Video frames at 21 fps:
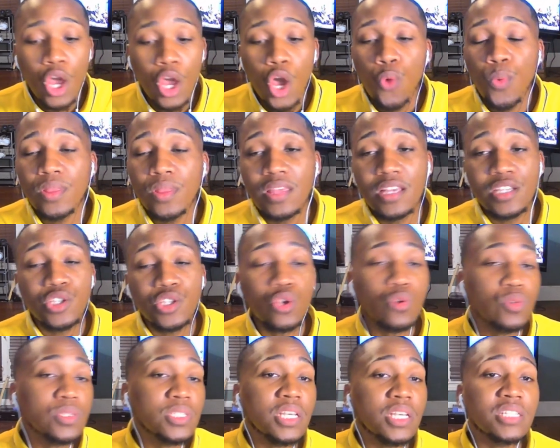with this
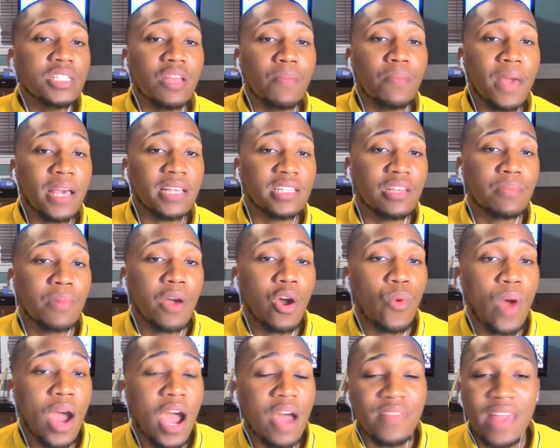new season of Basketball
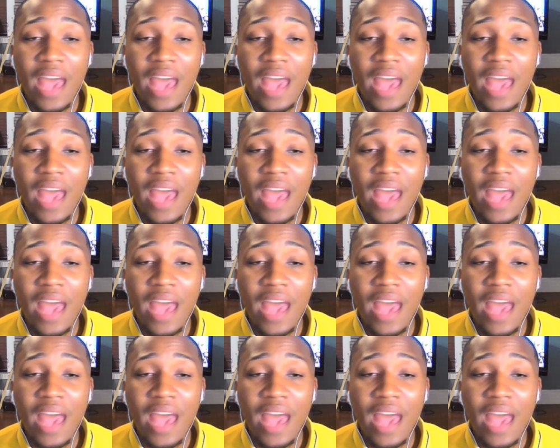Wives,